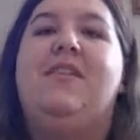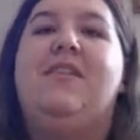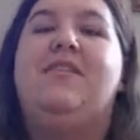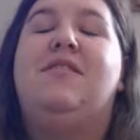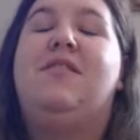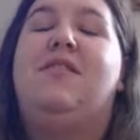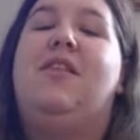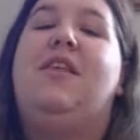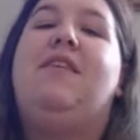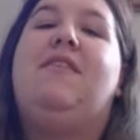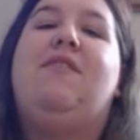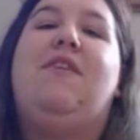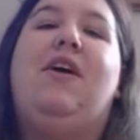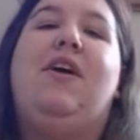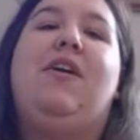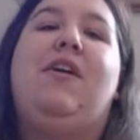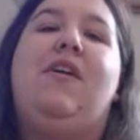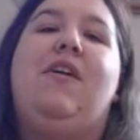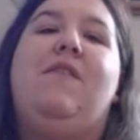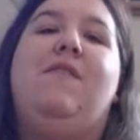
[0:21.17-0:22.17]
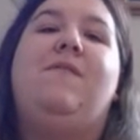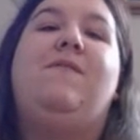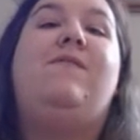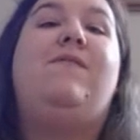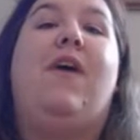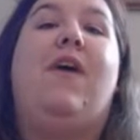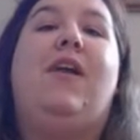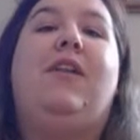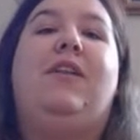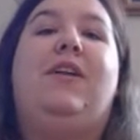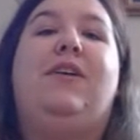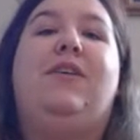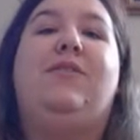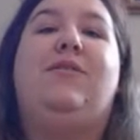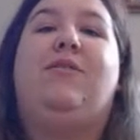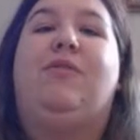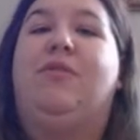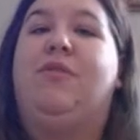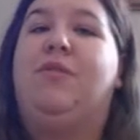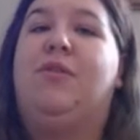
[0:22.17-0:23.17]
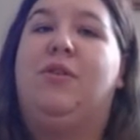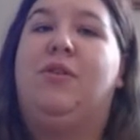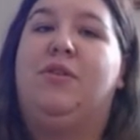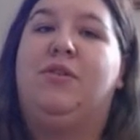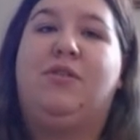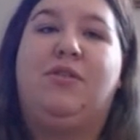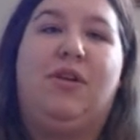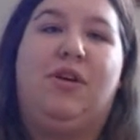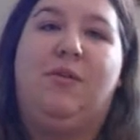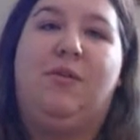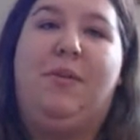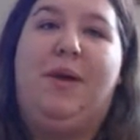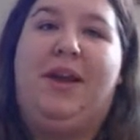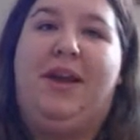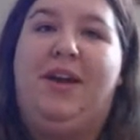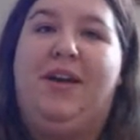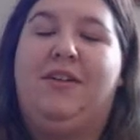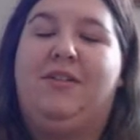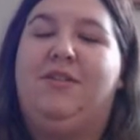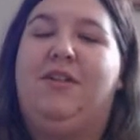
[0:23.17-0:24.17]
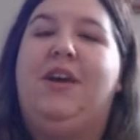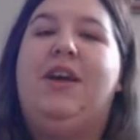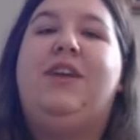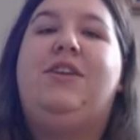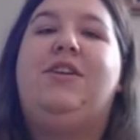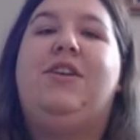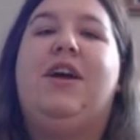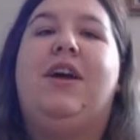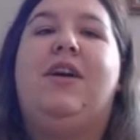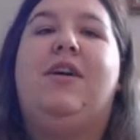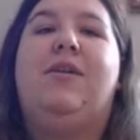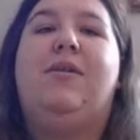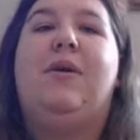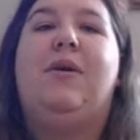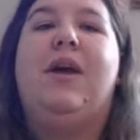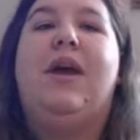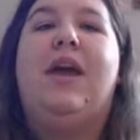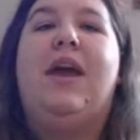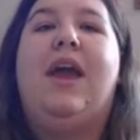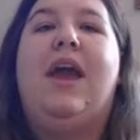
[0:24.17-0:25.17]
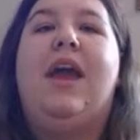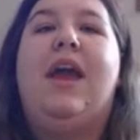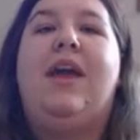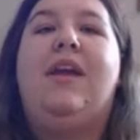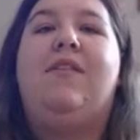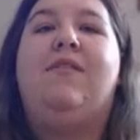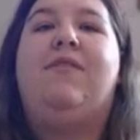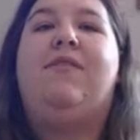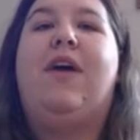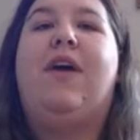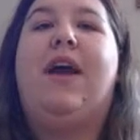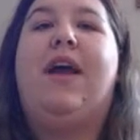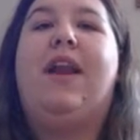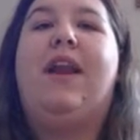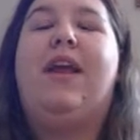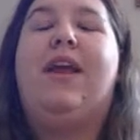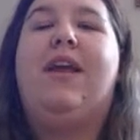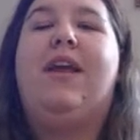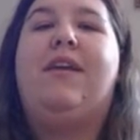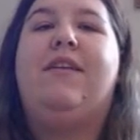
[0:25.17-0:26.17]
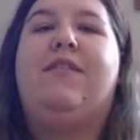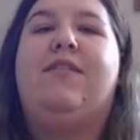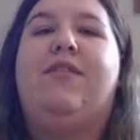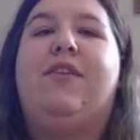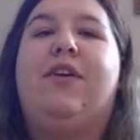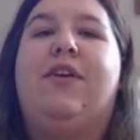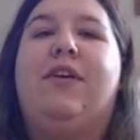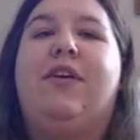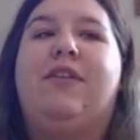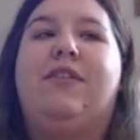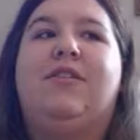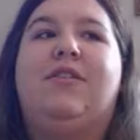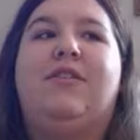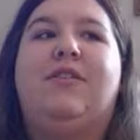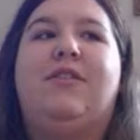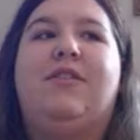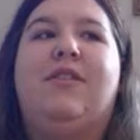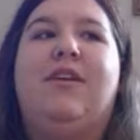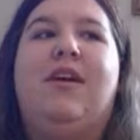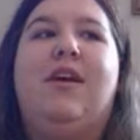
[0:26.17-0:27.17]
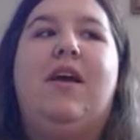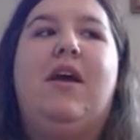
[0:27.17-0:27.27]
So this volume follows, of course, our main character Ichigo in fighting his first,